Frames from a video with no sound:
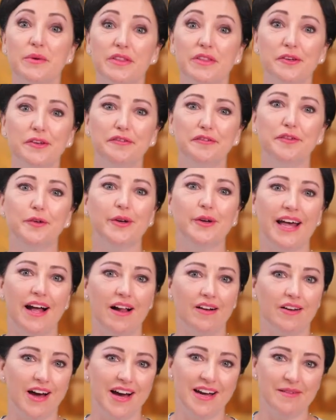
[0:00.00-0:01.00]
with you for
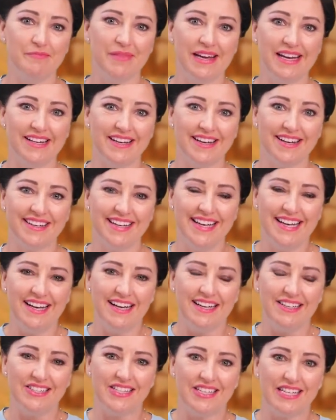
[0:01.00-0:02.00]
Kalkine Media.
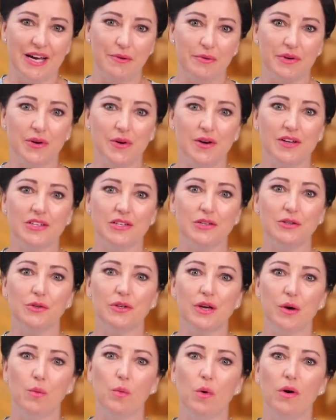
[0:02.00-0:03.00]
Today we're going to
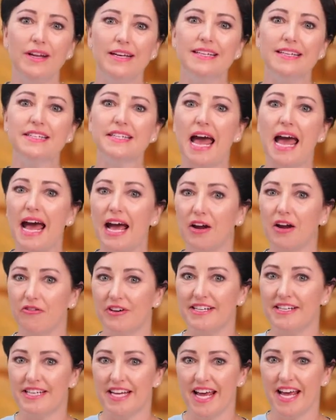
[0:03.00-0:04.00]
look at what is
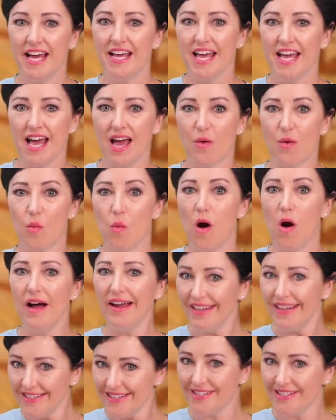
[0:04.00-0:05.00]
agri-tech and
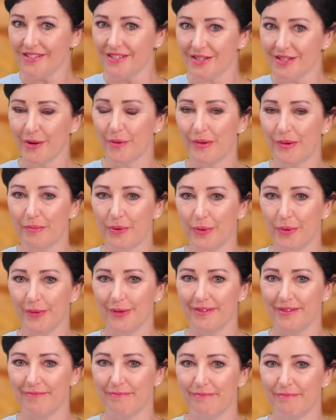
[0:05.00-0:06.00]
why is it so
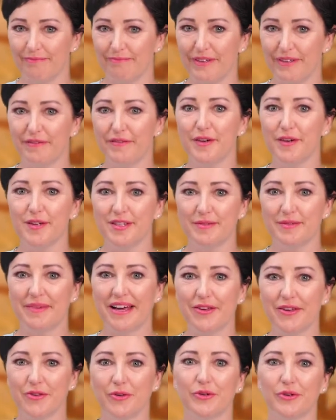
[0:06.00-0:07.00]
important. But first,
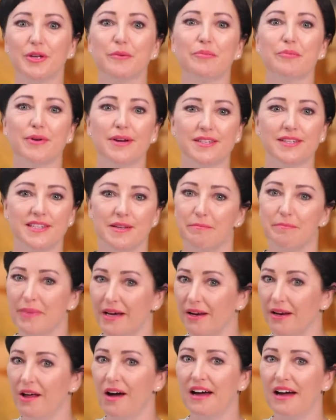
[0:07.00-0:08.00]
make sure you press the
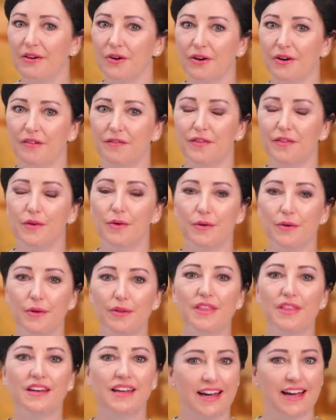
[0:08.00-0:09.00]
bell icon for
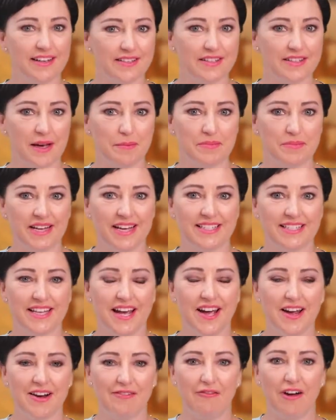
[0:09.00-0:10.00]
all the latest updates
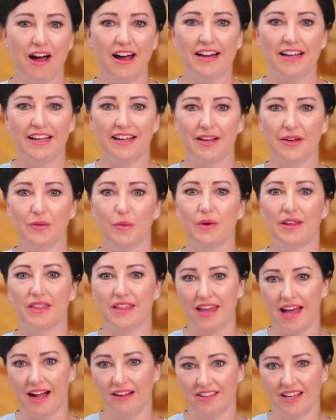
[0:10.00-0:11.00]
right here with
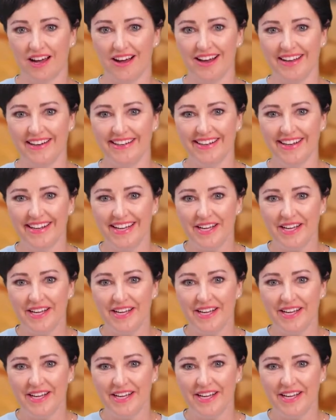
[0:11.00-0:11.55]
Calkind.